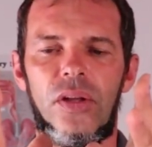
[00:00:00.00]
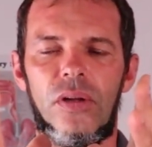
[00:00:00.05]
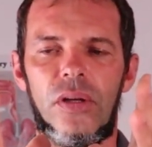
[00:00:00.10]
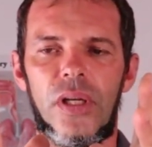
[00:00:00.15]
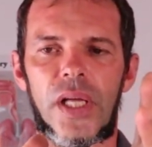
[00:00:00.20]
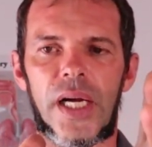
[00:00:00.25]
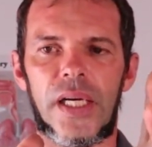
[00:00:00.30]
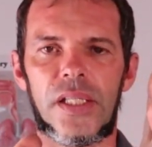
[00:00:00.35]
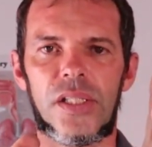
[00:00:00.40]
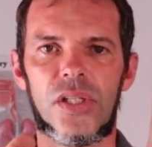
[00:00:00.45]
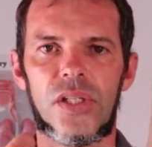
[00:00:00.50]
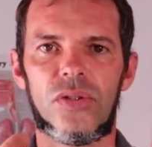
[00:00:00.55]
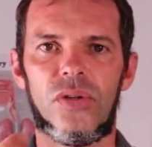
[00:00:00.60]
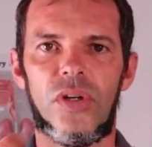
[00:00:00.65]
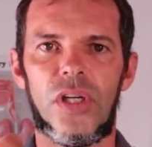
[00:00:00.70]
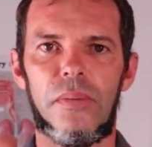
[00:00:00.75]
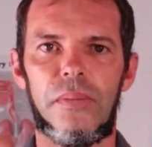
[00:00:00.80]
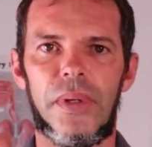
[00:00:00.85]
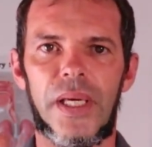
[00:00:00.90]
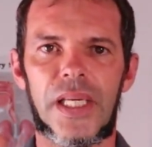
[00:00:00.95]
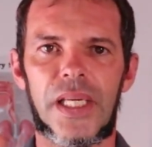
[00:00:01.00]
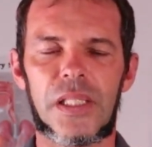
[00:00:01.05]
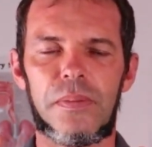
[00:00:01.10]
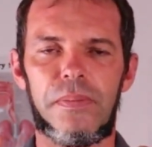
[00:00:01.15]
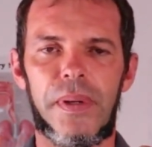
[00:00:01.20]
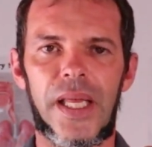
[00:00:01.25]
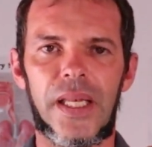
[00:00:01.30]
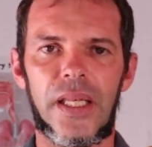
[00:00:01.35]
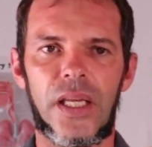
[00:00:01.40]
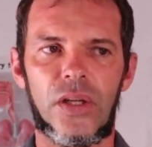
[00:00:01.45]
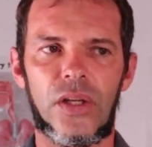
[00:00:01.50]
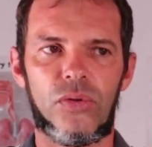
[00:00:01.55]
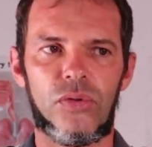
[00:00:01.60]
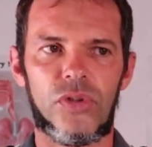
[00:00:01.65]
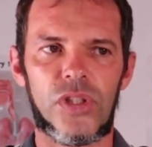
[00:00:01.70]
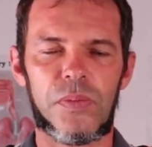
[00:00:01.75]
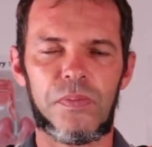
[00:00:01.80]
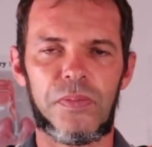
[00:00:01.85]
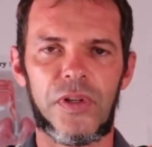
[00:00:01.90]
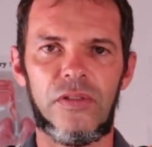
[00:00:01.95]
your lungs is going to be expanding to
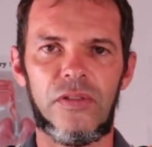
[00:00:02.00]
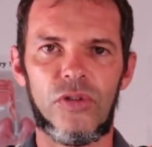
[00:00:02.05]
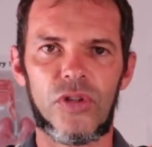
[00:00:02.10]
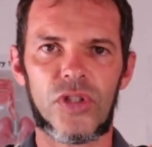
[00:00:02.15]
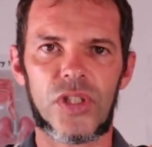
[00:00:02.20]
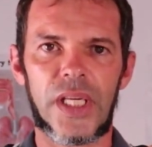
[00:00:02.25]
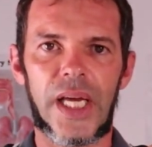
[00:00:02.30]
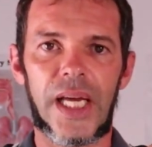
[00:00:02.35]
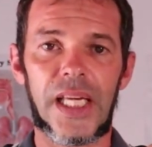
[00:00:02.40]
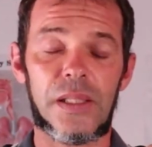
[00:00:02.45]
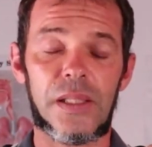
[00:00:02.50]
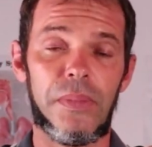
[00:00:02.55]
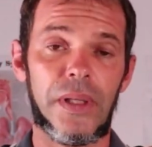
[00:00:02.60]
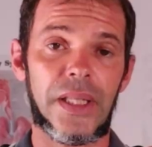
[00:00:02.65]
its previous size,